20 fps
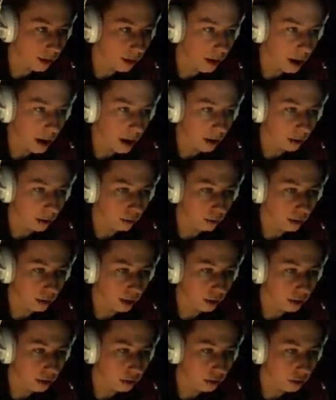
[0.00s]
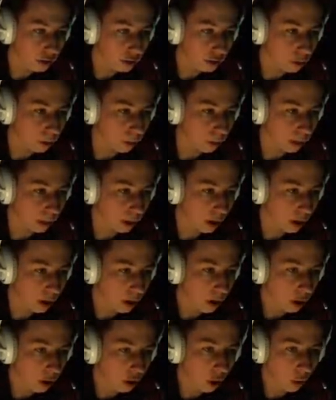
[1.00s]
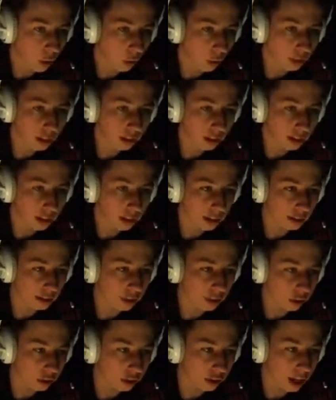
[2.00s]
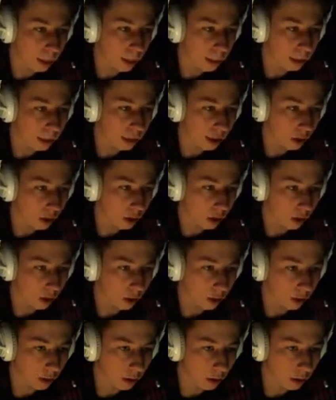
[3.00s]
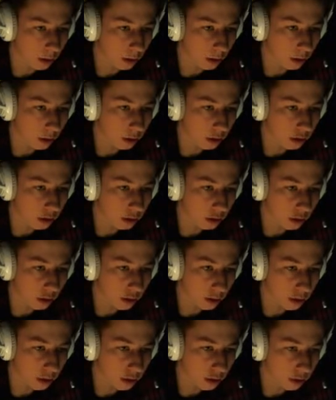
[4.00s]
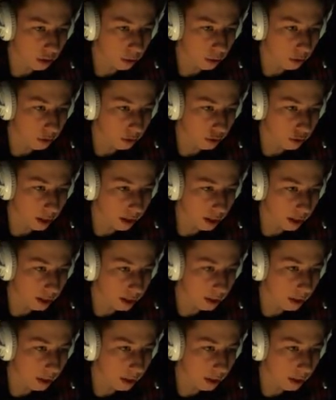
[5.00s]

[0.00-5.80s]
I don't get stupid. No, what is this? What's happening? Oh, it's you. Do you see